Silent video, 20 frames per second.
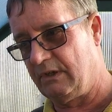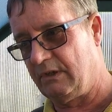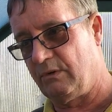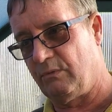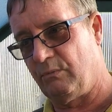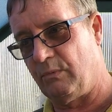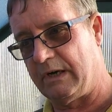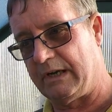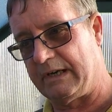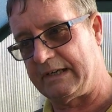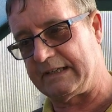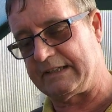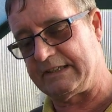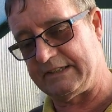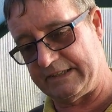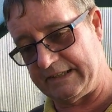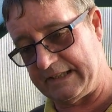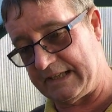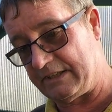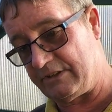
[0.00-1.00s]
where I
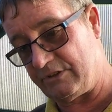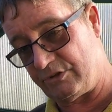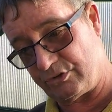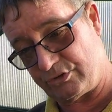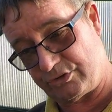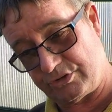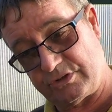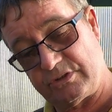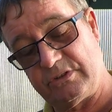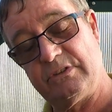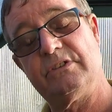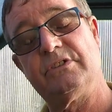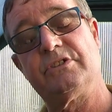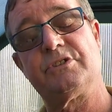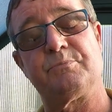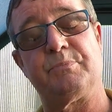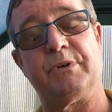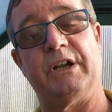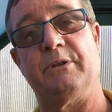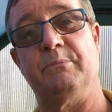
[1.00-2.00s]
can then just
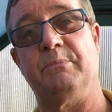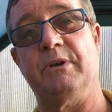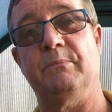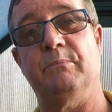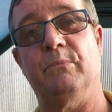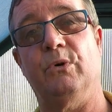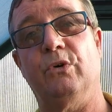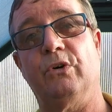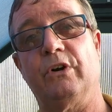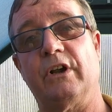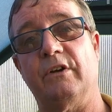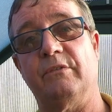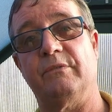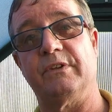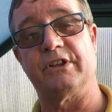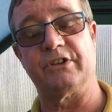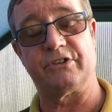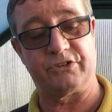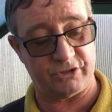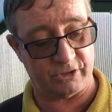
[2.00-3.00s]
spread a bit more over
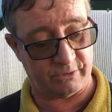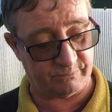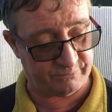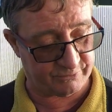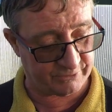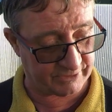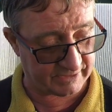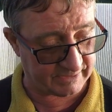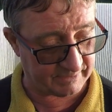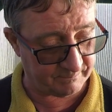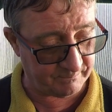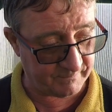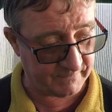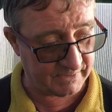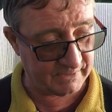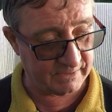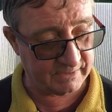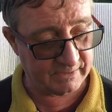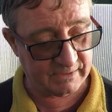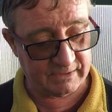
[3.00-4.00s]
the top for them.
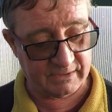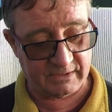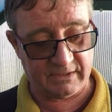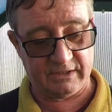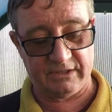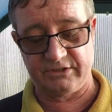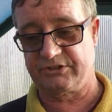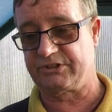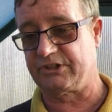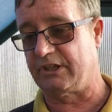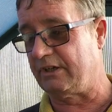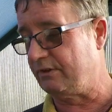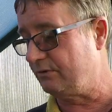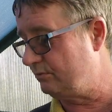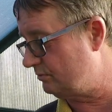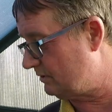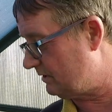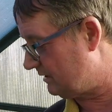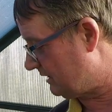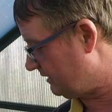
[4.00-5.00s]

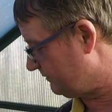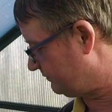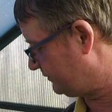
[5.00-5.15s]
So I've